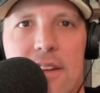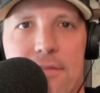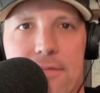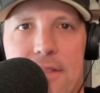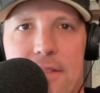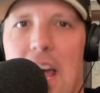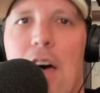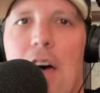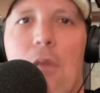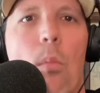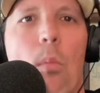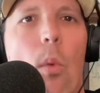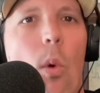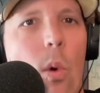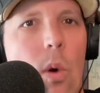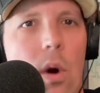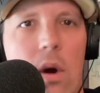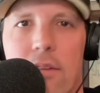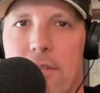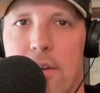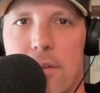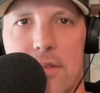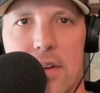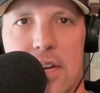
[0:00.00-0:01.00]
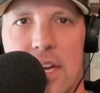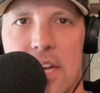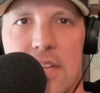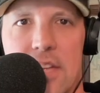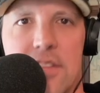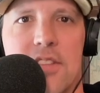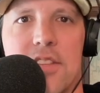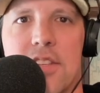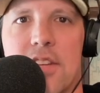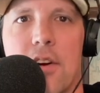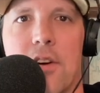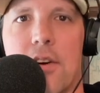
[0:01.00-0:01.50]
if not more of a
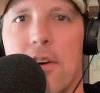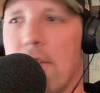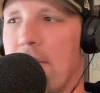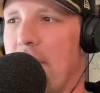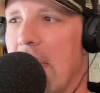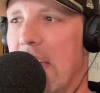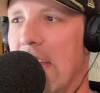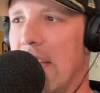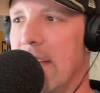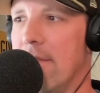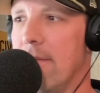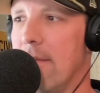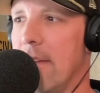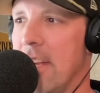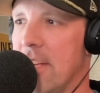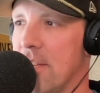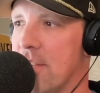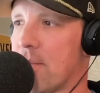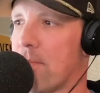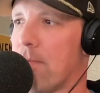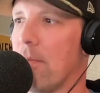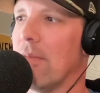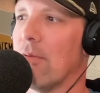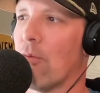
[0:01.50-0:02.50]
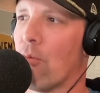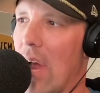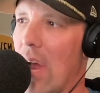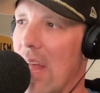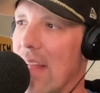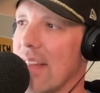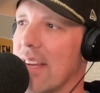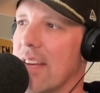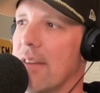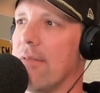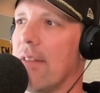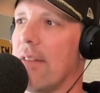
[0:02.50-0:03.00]
concern than his
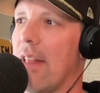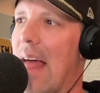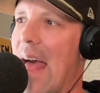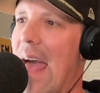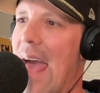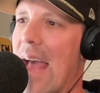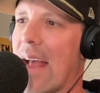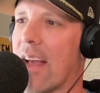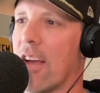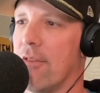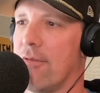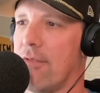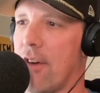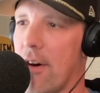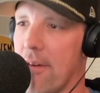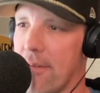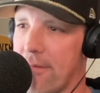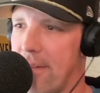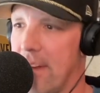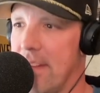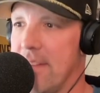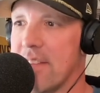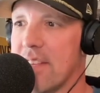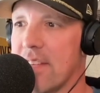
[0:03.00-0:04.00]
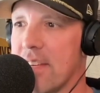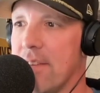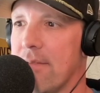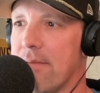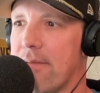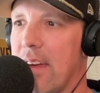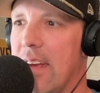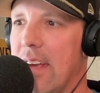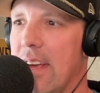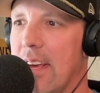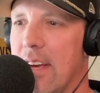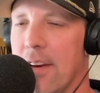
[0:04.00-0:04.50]
relative lack of
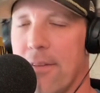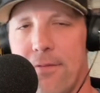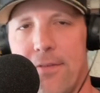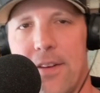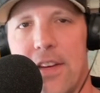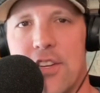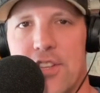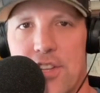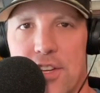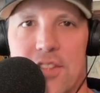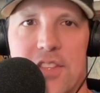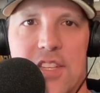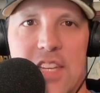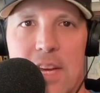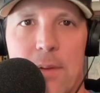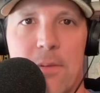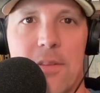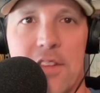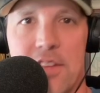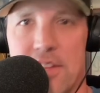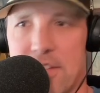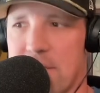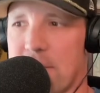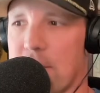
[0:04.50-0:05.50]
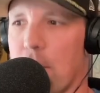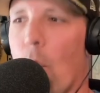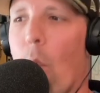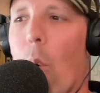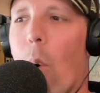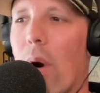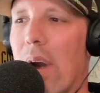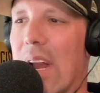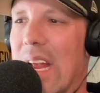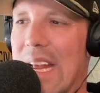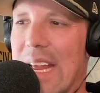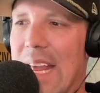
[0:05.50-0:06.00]
offensive efficiency with his
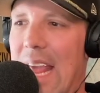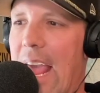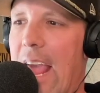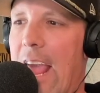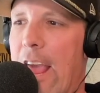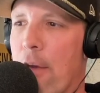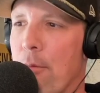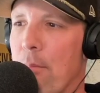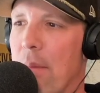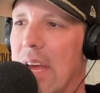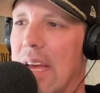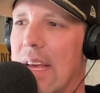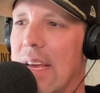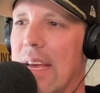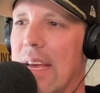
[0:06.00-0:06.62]
scoring game,